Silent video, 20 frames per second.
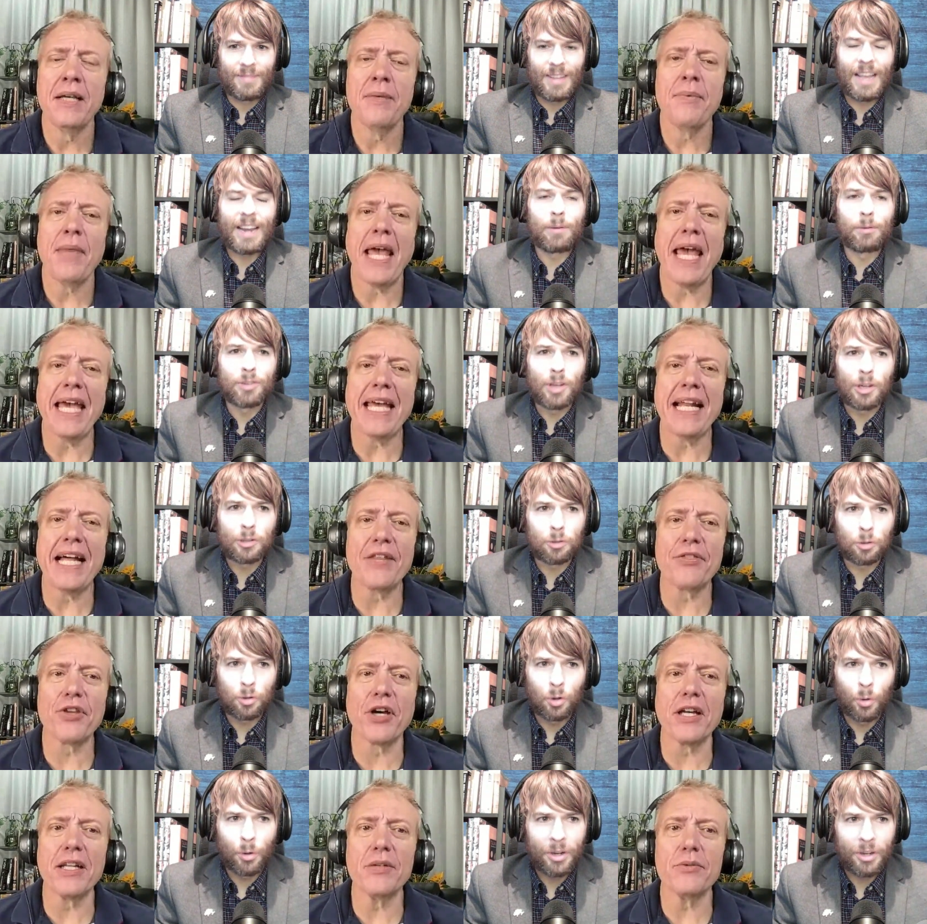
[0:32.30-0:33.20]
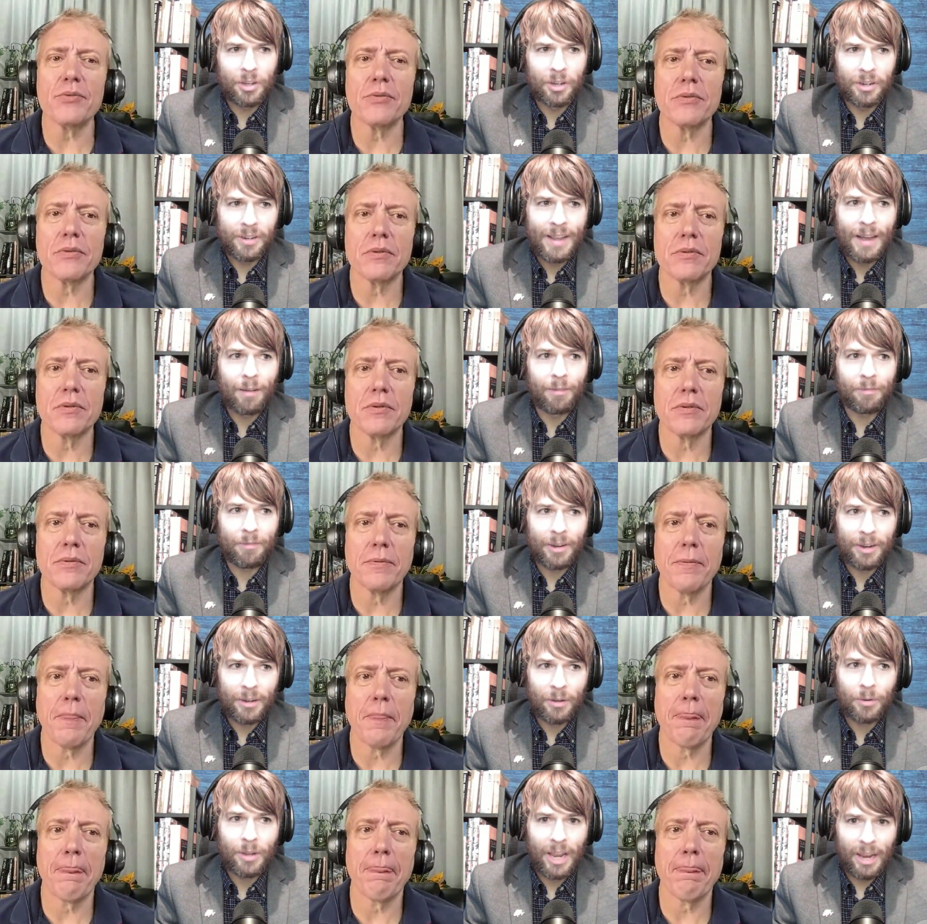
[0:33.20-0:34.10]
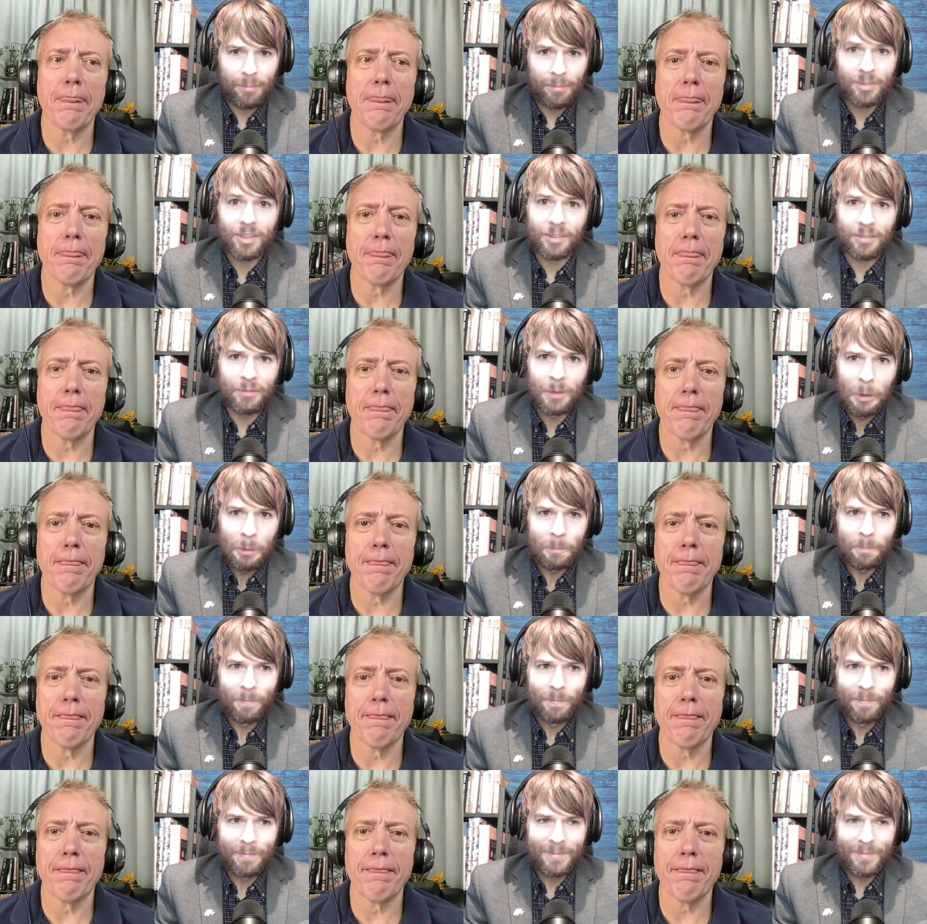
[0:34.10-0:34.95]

Speaker 1: And he was and also told he it, couldn't count video games this film.